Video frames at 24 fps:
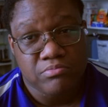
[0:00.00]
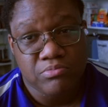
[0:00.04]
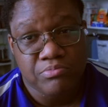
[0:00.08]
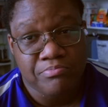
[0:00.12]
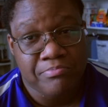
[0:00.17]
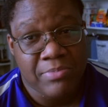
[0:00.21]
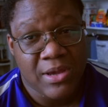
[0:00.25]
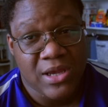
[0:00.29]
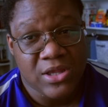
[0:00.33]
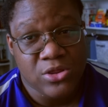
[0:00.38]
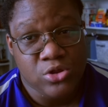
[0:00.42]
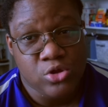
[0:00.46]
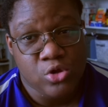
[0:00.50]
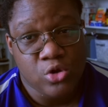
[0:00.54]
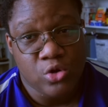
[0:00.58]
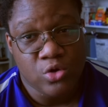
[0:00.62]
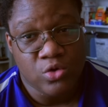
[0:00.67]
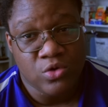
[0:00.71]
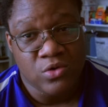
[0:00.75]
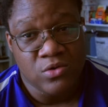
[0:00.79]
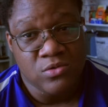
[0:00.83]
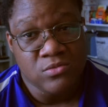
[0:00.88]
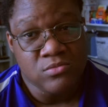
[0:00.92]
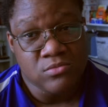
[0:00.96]
pick
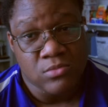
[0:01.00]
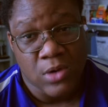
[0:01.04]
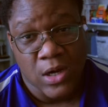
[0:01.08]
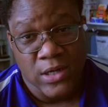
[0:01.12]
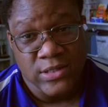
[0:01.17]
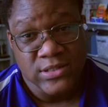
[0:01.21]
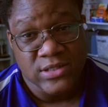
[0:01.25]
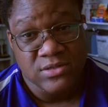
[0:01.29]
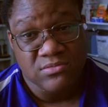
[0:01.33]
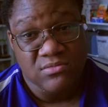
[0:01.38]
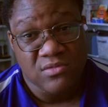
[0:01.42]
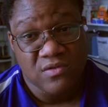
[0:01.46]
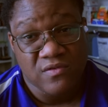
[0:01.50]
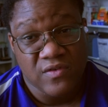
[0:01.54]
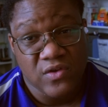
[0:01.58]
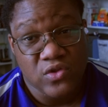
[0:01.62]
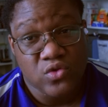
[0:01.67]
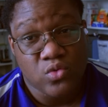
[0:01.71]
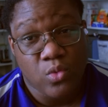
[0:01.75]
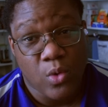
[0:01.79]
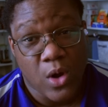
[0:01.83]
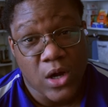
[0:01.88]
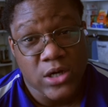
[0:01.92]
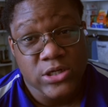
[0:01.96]
Dune as a movie to
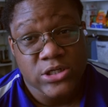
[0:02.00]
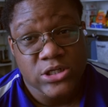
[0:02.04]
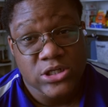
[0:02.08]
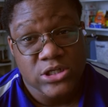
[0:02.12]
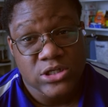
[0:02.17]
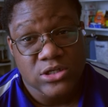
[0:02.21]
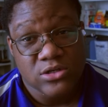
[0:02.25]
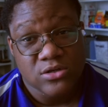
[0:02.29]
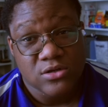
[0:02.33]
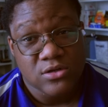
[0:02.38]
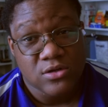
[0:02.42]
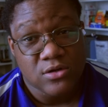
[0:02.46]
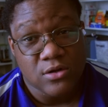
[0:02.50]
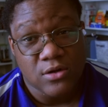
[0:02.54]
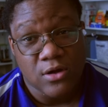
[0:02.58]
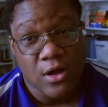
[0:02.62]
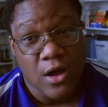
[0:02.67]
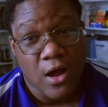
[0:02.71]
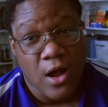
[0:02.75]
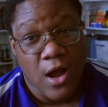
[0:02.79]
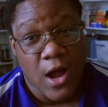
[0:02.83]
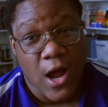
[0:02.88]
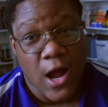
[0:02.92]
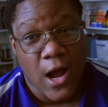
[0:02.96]
watch
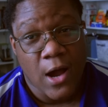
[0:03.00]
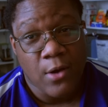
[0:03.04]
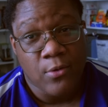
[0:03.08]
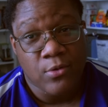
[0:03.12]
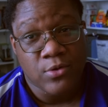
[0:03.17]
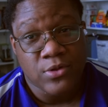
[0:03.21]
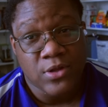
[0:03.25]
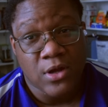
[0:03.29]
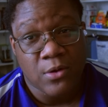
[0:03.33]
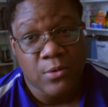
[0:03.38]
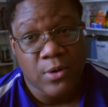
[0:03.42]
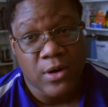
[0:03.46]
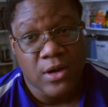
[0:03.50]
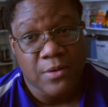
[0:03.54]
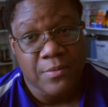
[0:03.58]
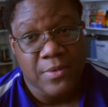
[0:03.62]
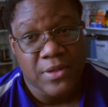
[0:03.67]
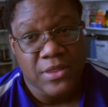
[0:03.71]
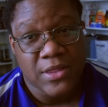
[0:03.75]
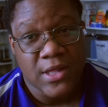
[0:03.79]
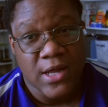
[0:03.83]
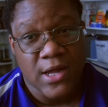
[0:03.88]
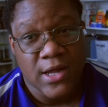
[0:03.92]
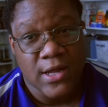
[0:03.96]
I will not
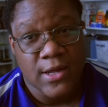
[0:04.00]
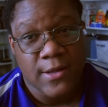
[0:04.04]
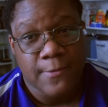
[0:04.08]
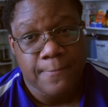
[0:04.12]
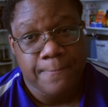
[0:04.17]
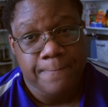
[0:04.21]
recommend that